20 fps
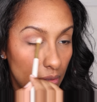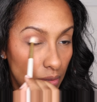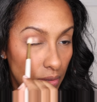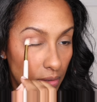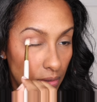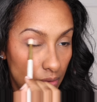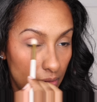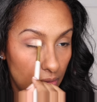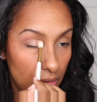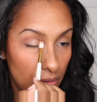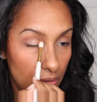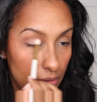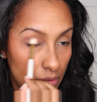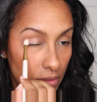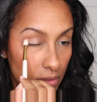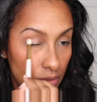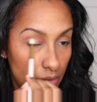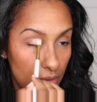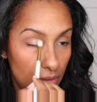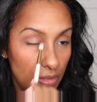
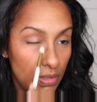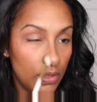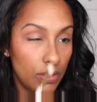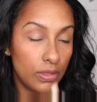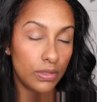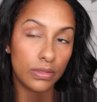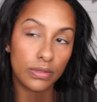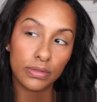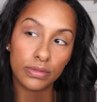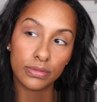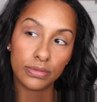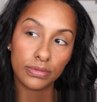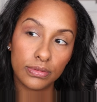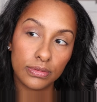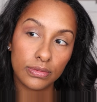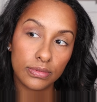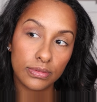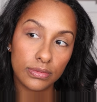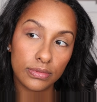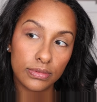
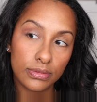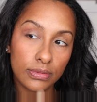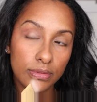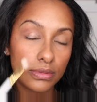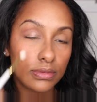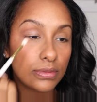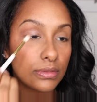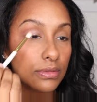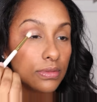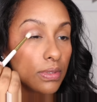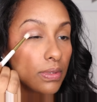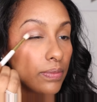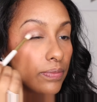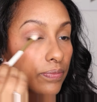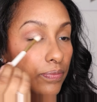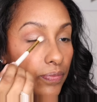Nothing is said.